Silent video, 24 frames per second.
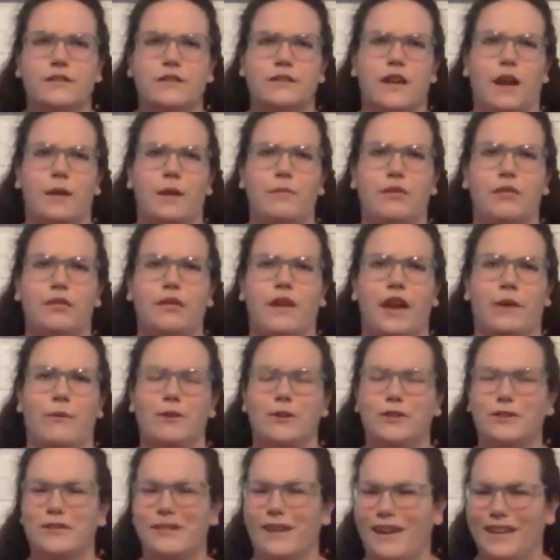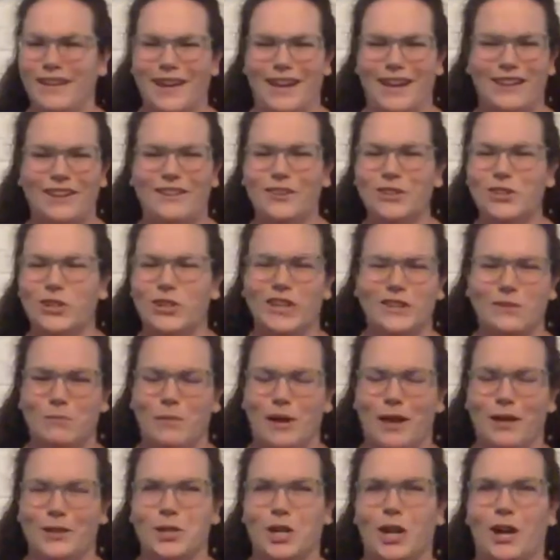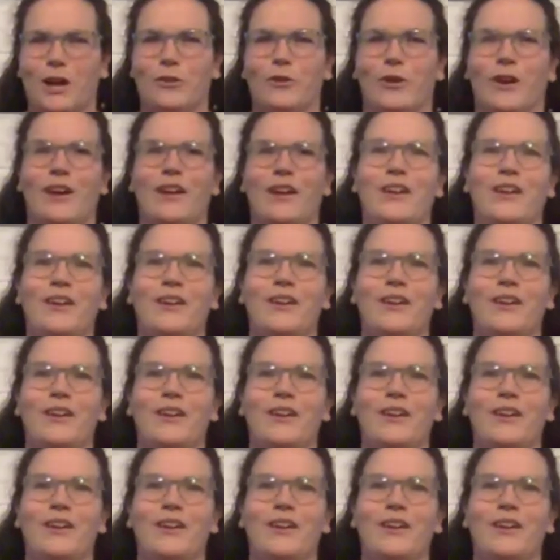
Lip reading: type of thing, which again, usually isn't my genre.